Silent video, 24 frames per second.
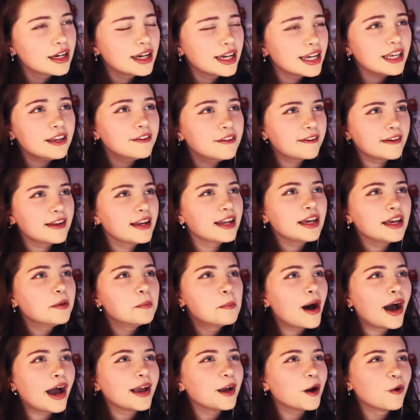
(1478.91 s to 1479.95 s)
even in
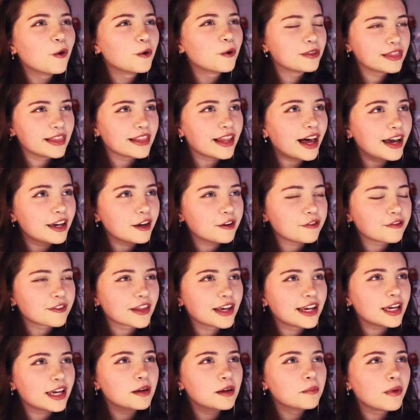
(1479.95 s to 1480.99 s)
my own life,
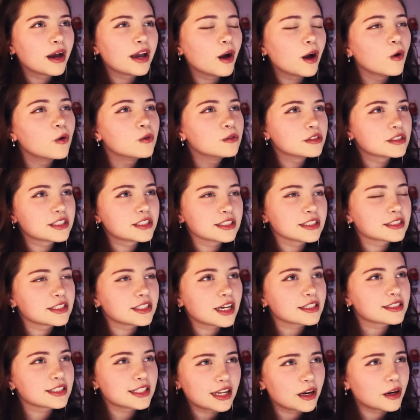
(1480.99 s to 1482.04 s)
like in my own
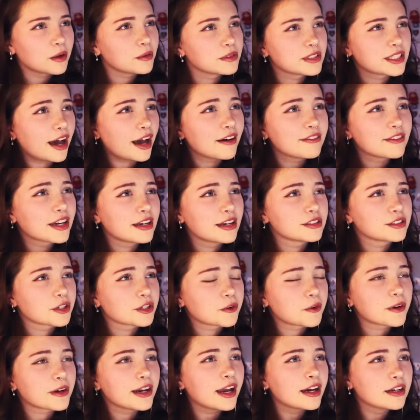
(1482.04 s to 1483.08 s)
success that I was having as a
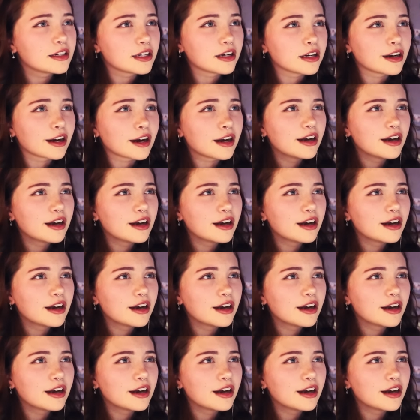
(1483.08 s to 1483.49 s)
creator.